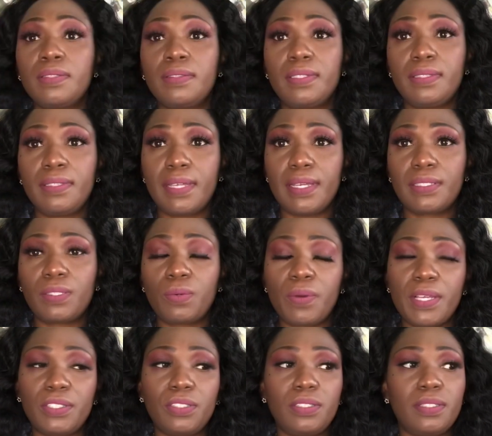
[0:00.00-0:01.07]
The next
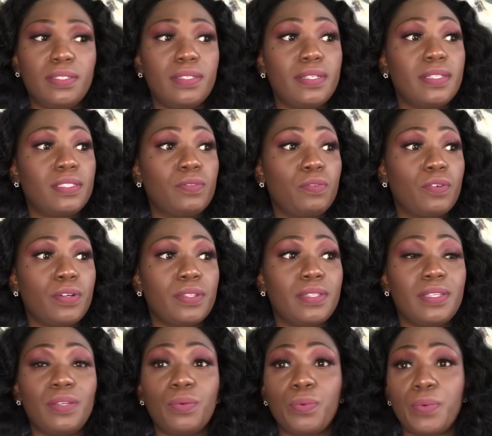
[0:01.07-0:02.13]
question is for
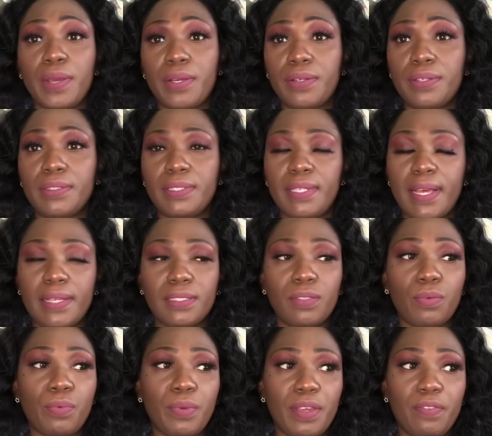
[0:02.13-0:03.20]
the regular tax
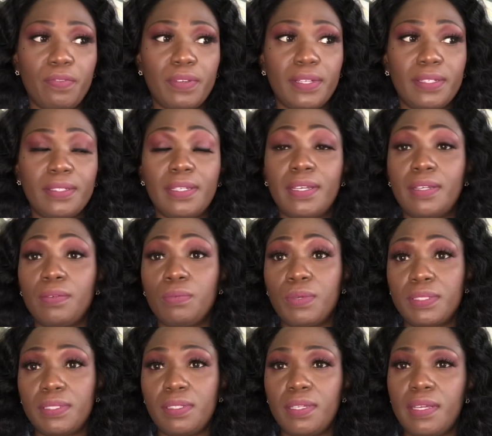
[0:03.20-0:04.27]
refund. And
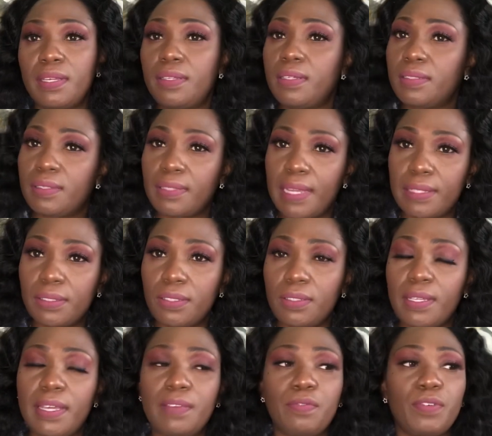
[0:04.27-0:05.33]
once again, it's not too
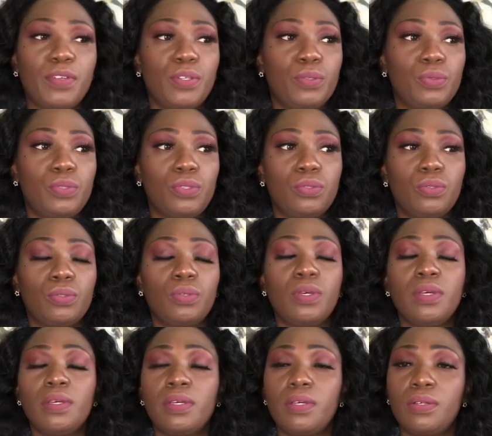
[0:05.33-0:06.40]
late for you to
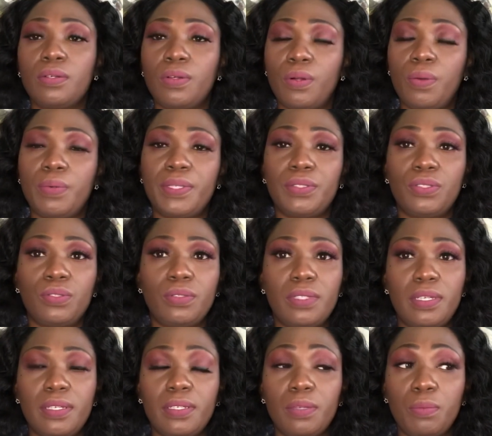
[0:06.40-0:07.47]
go into
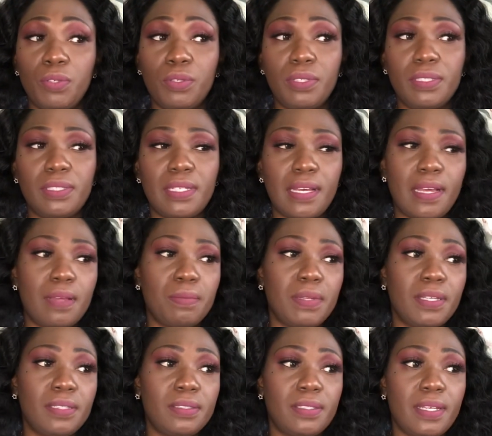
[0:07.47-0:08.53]
the community tab
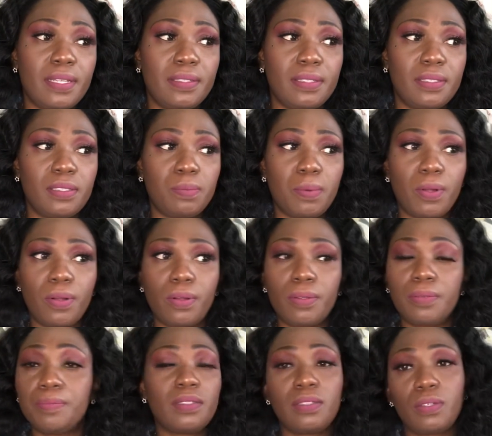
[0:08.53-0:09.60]
and take this
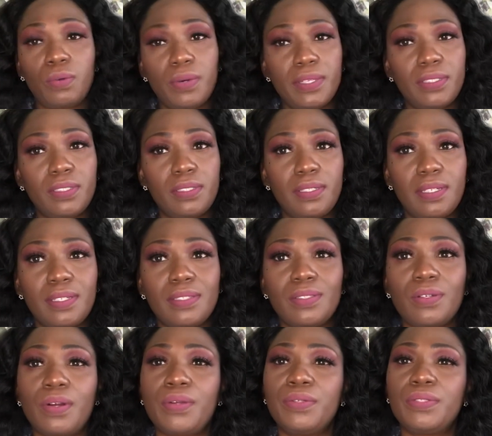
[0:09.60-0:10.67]
poll. The question is,
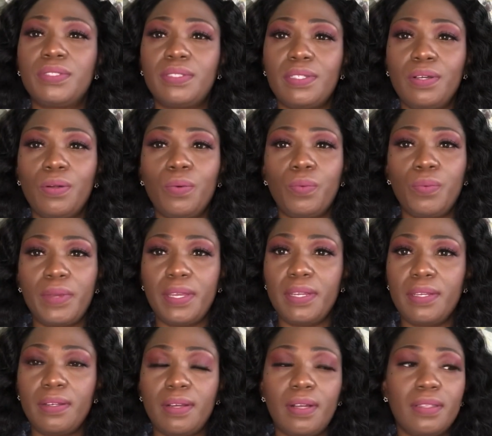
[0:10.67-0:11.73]
are you still
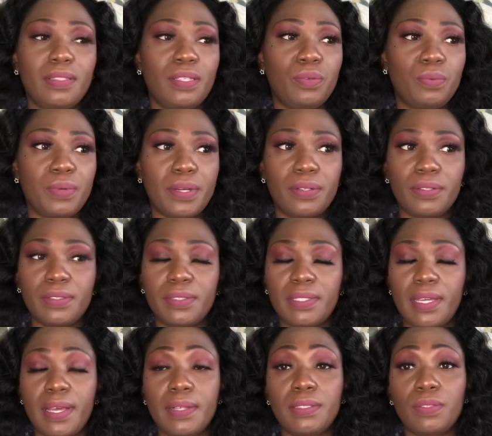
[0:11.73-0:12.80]
waiting on the regular
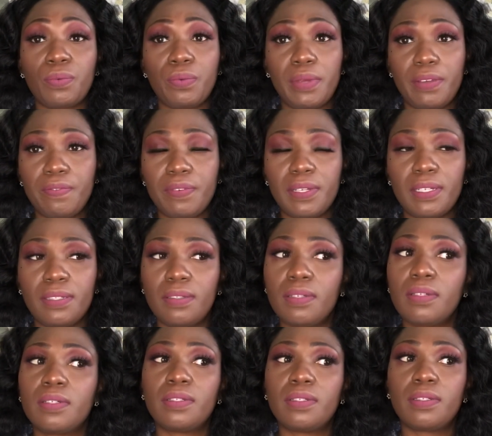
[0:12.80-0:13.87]
tax refund?
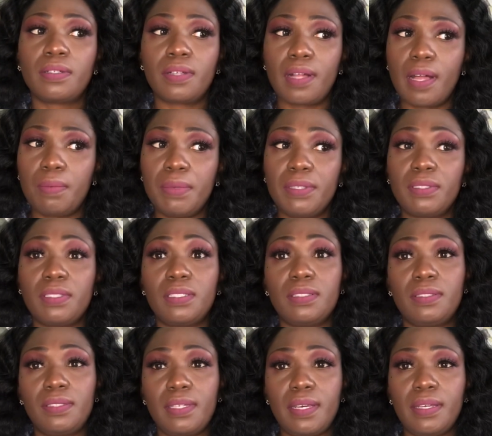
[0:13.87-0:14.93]
Comment the
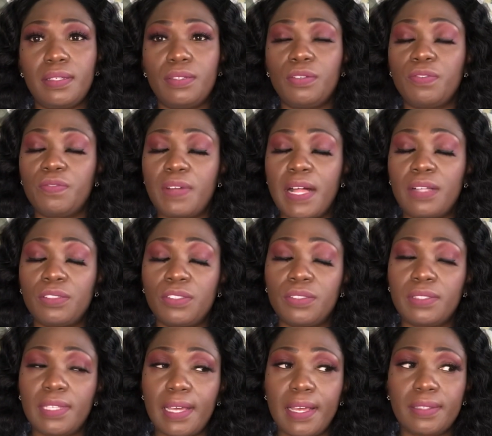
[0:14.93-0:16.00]
date you filed your
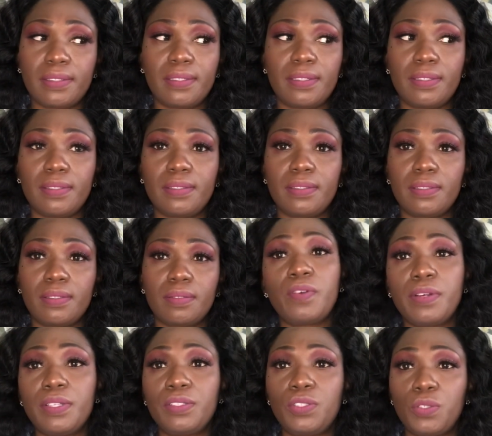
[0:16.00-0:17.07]
taxes.
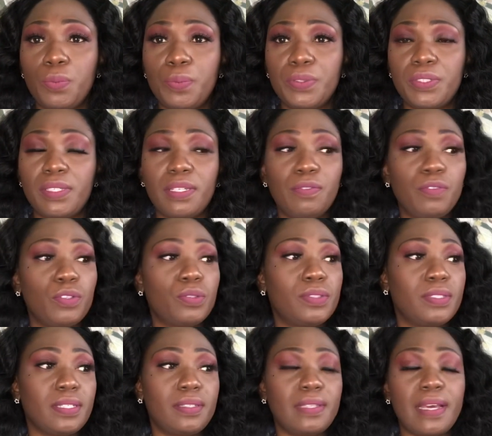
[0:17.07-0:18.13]
42% of you
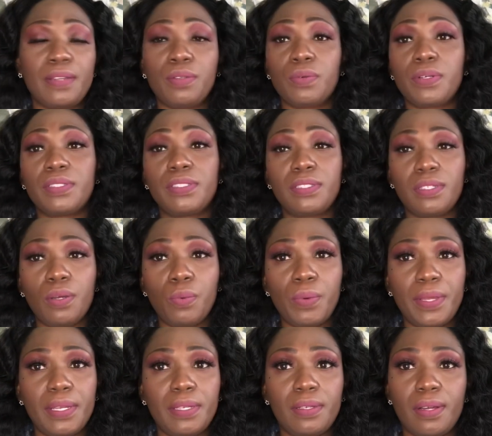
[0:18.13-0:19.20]
said that you are still
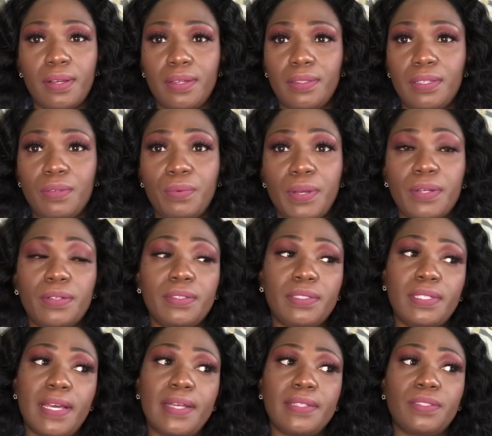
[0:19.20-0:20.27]
waiting on the regular
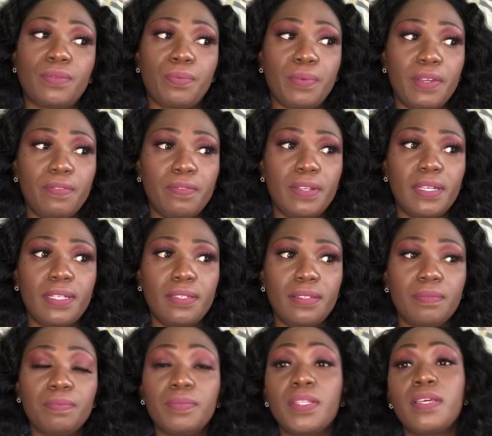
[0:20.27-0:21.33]
tax refund.
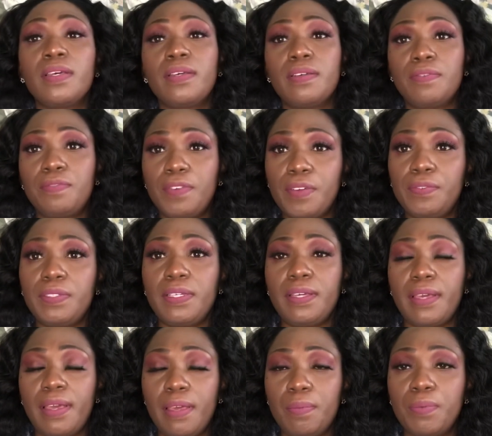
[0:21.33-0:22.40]

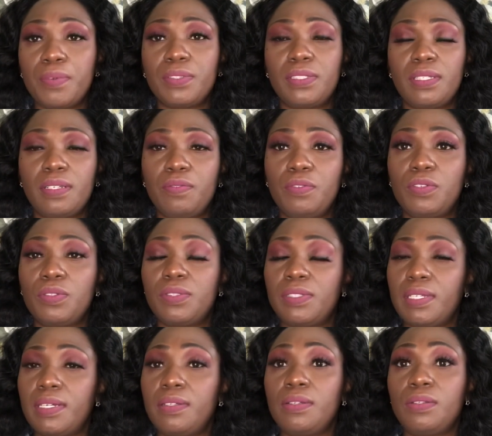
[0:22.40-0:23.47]
58% of you
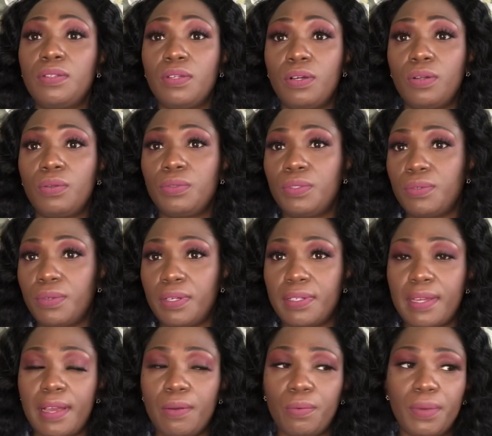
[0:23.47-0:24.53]
said, no, you are
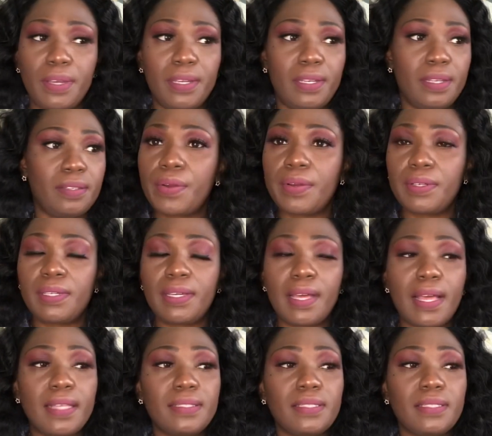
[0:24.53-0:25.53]
not waiting. Currently, guys,